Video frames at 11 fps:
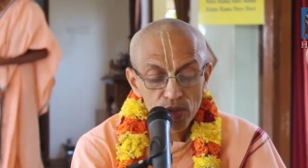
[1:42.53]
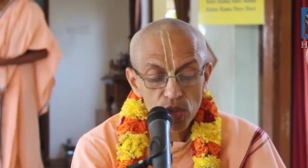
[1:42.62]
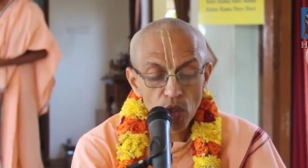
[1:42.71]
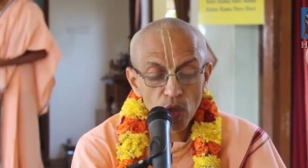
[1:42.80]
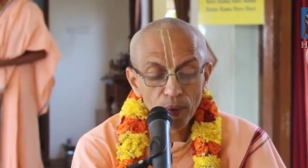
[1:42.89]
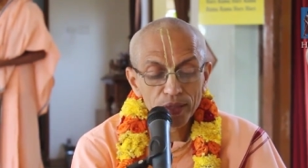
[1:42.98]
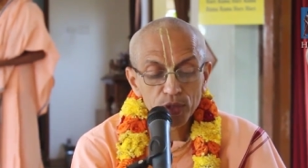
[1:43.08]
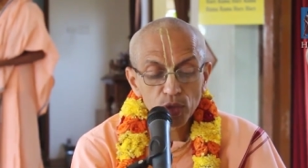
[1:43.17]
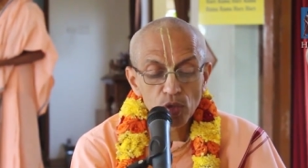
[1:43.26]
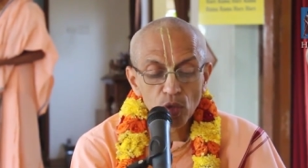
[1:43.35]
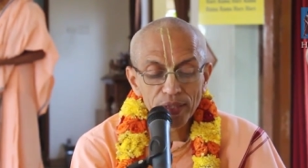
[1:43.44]
So one
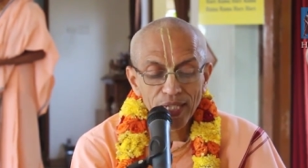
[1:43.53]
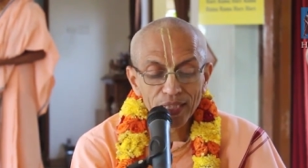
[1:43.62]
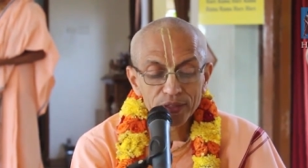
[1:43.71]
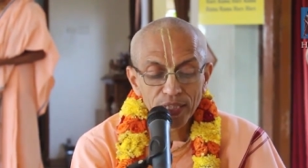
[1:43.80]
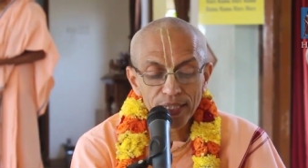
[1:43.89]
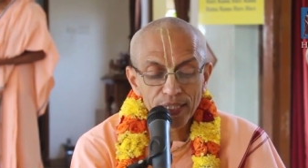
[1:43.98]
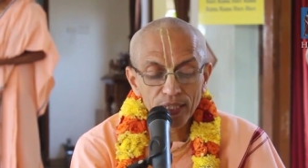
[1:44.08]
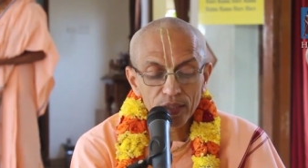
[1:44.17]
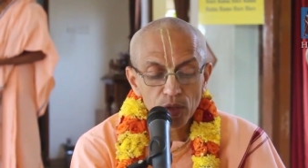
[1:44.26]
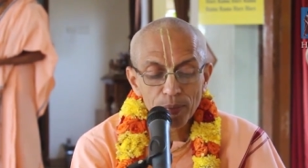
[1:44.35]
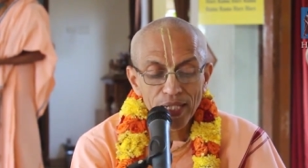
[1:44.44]
should know the
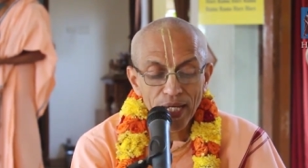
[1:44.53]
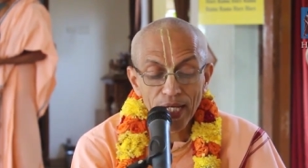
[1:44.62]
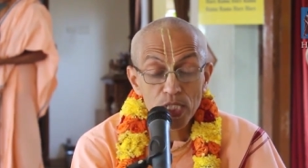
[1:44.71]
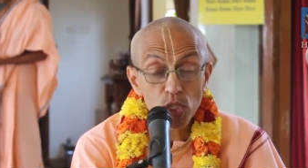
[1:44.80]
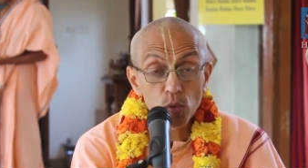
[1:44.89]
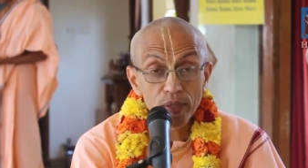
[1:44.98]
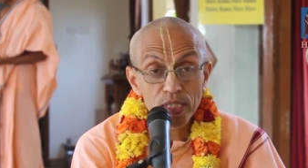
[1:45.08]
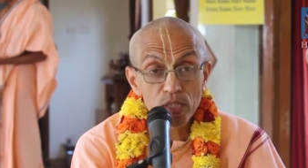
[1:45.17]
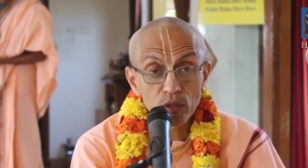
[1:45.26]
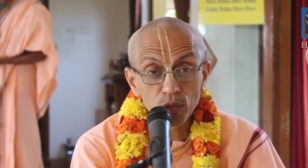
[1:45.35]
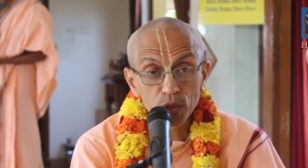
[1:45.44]
Acharya to be as good
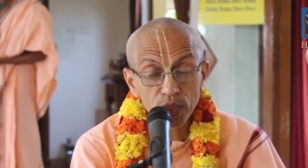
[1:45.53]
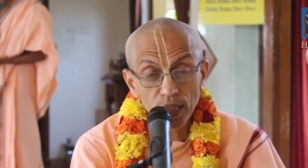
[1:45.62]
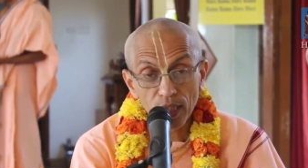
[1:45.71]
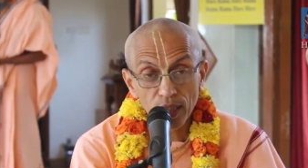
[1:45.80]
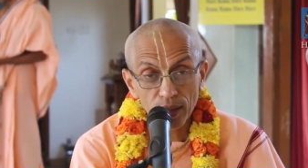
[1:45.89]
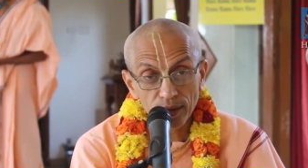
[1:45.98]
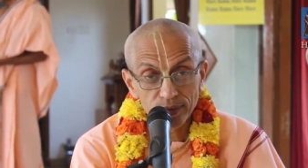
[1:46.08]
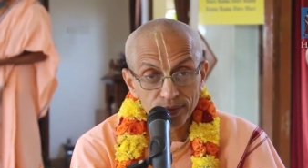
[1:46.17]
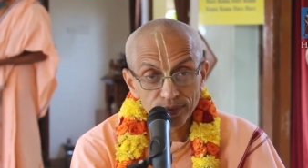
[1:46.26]
as Krishna.